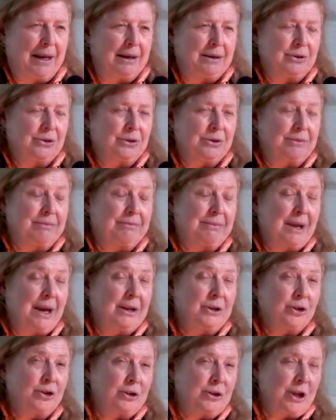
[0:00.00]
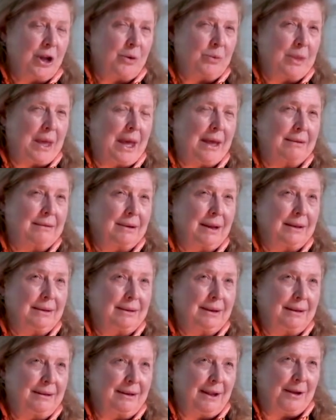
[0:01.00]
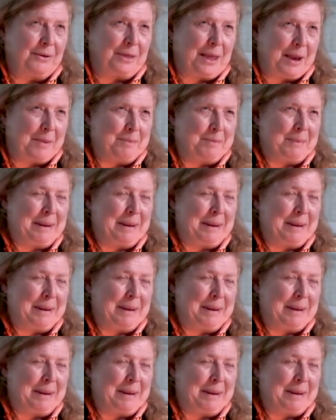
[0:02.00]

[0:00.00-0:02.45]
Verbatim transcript: I should I should know that, and I did know that.